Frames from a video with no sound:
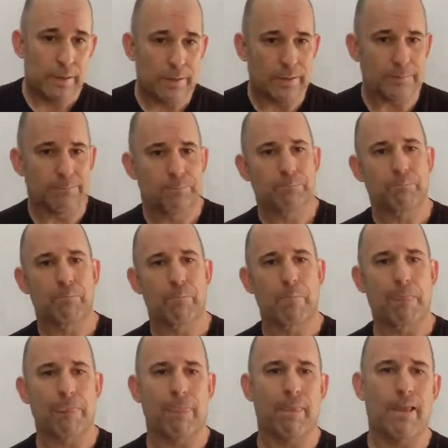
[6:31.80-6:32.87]
And
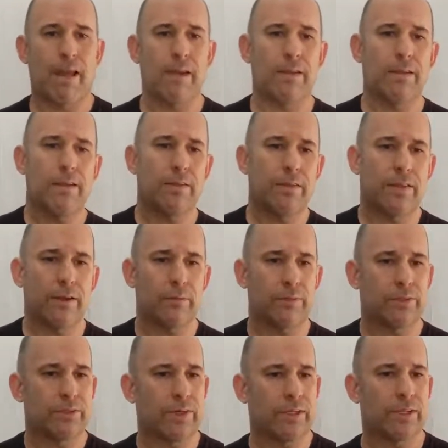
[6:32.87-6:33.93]
another thing I
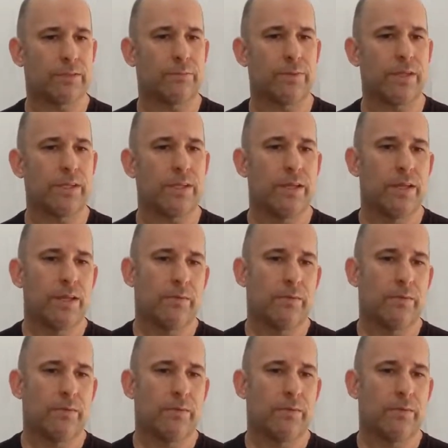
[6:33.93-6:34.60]
want to stress is we